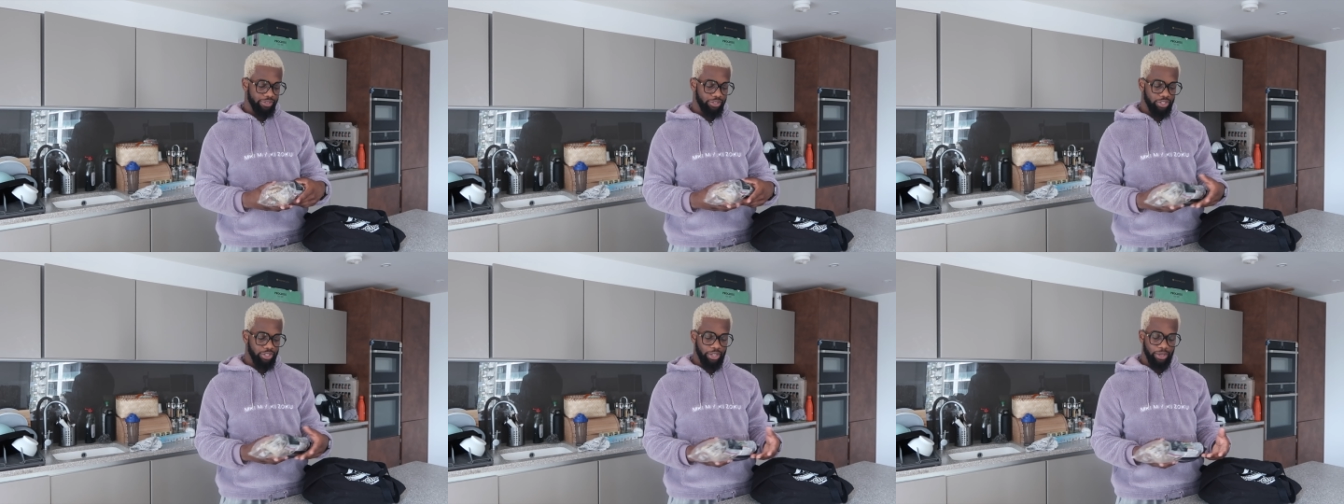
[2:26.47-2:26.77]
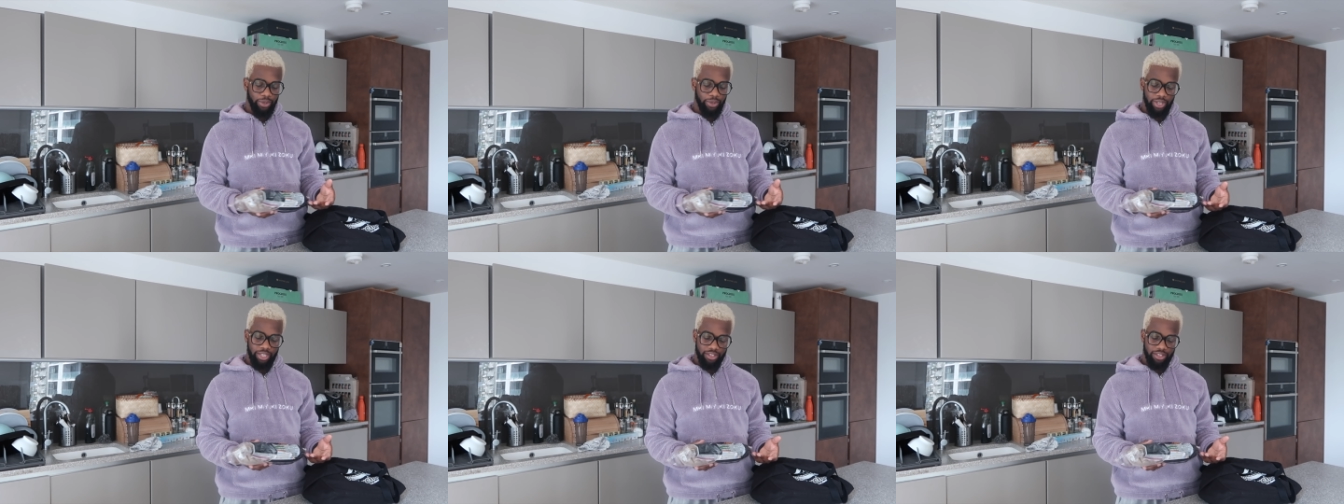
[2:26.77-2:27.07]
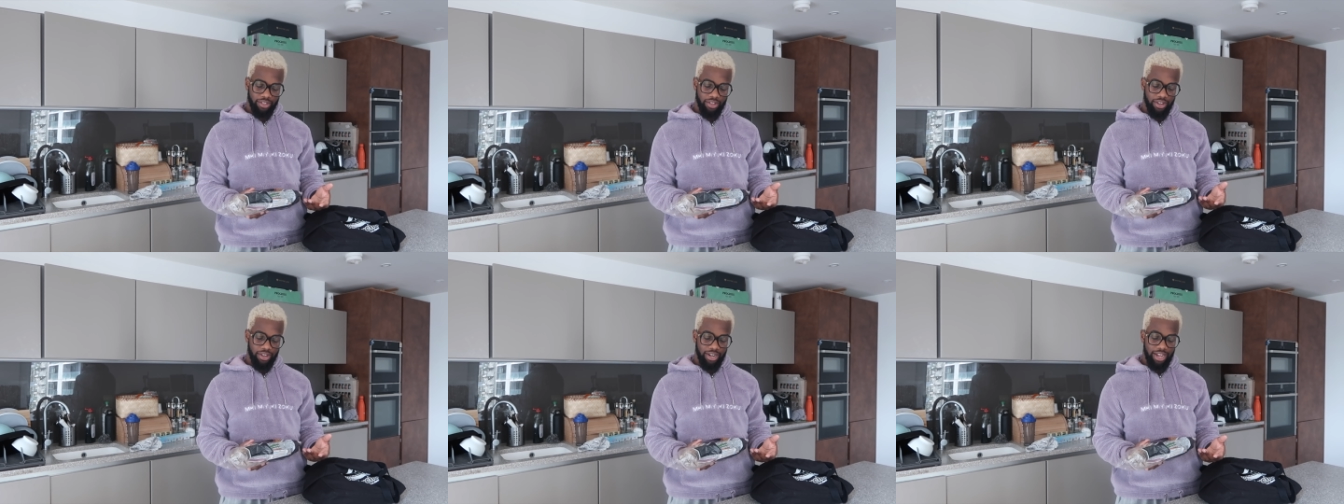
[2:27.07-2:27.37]
So
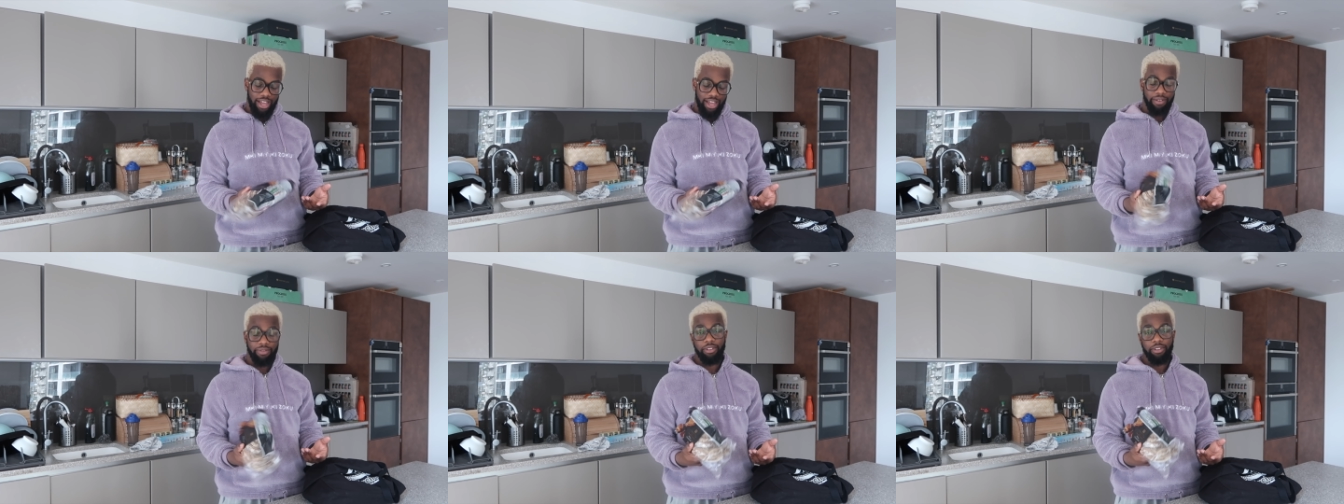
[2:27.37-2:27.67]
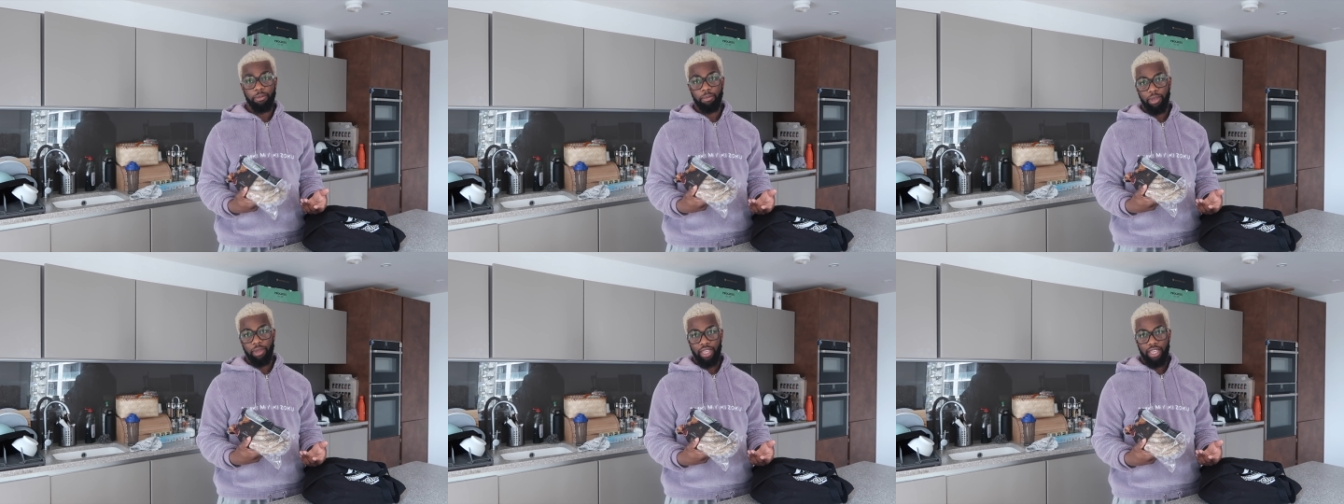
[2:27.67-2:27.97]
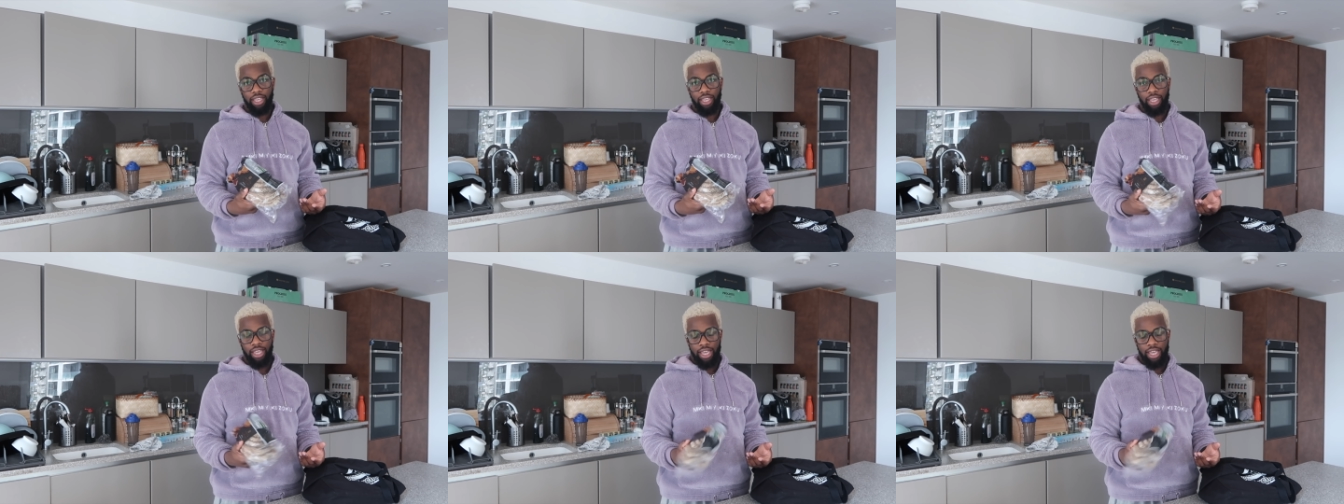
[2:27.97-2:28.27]
it's gonna have to
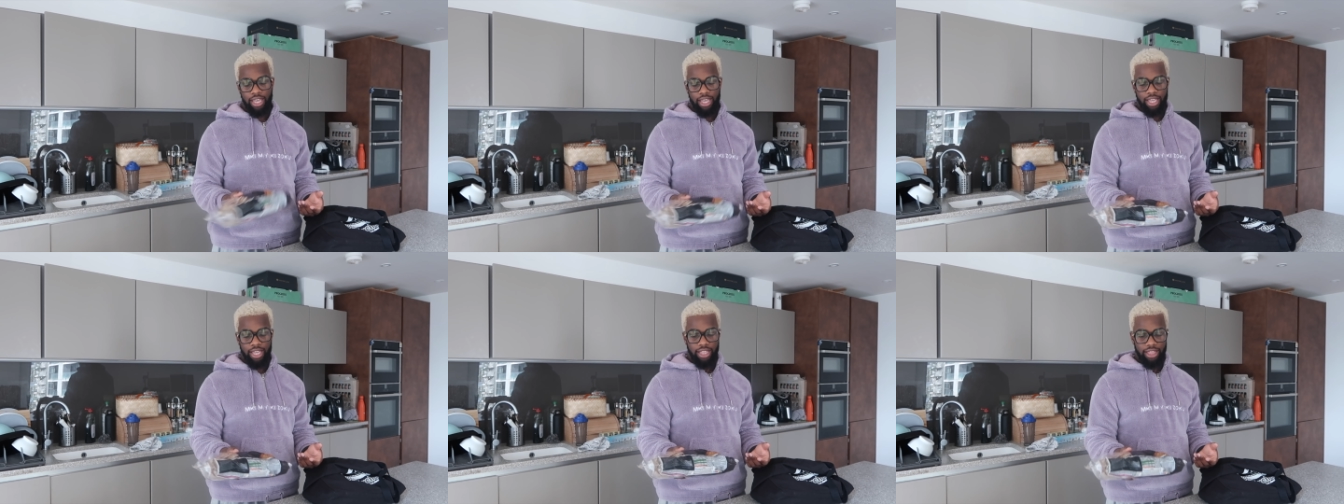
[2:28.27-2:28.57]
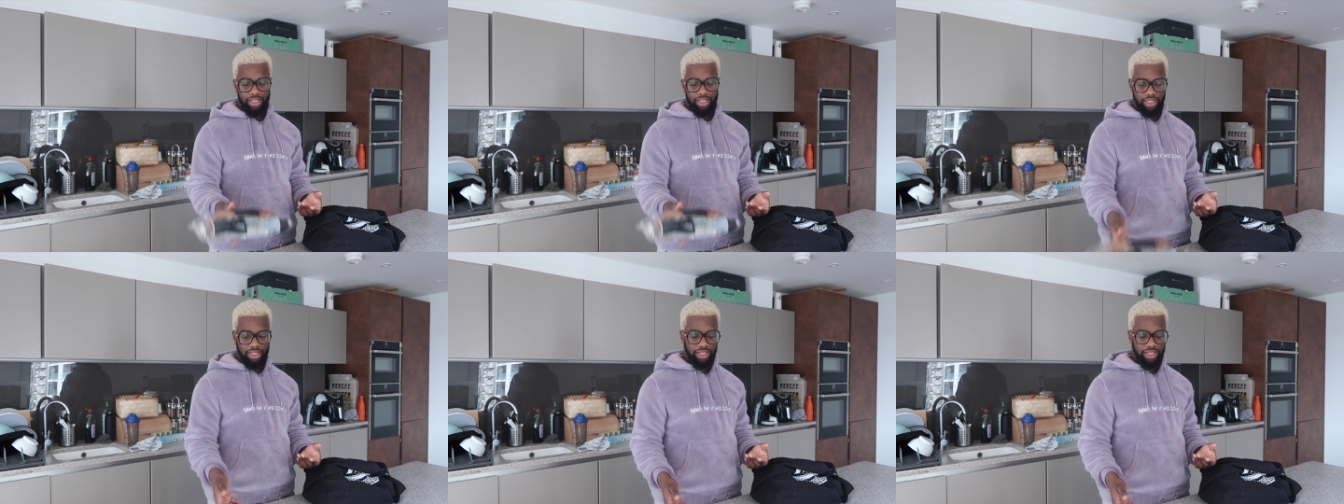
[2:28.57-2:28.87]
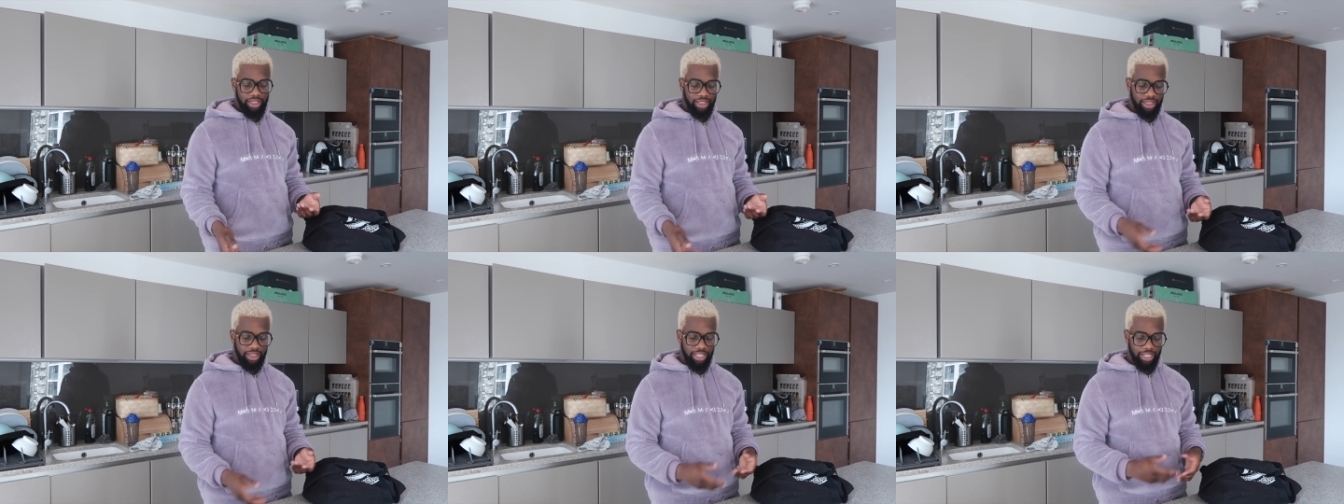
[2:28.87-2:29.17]
be
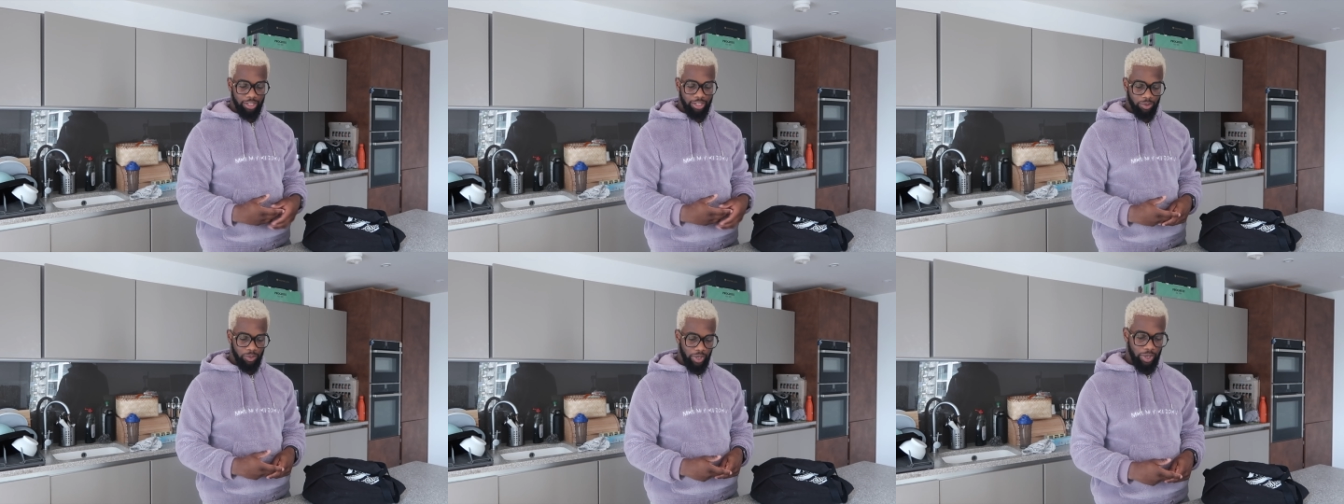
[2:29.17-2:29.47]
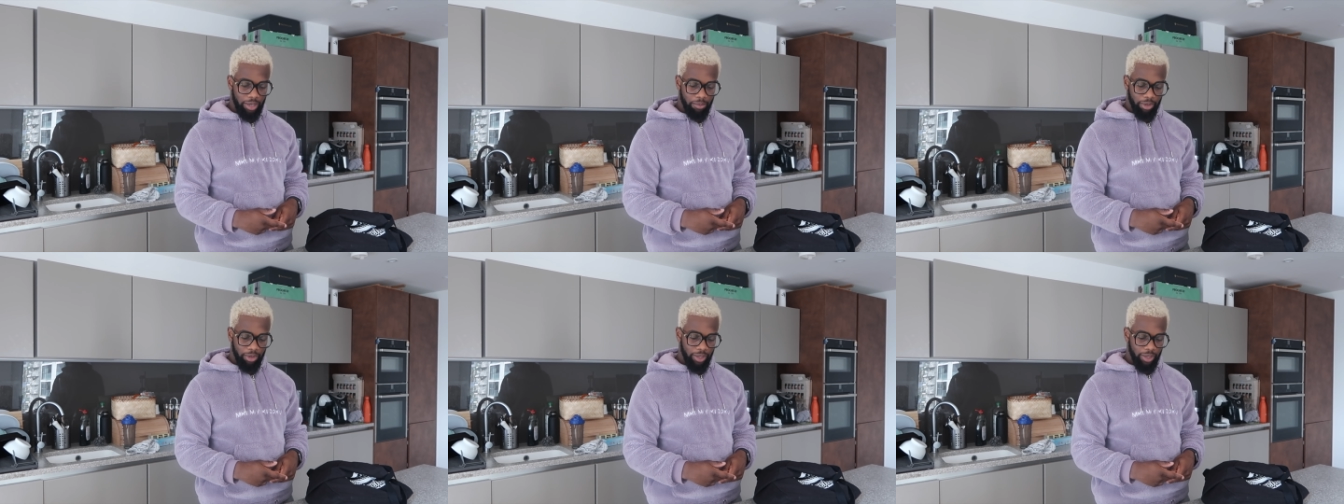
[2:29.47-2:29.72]
this one,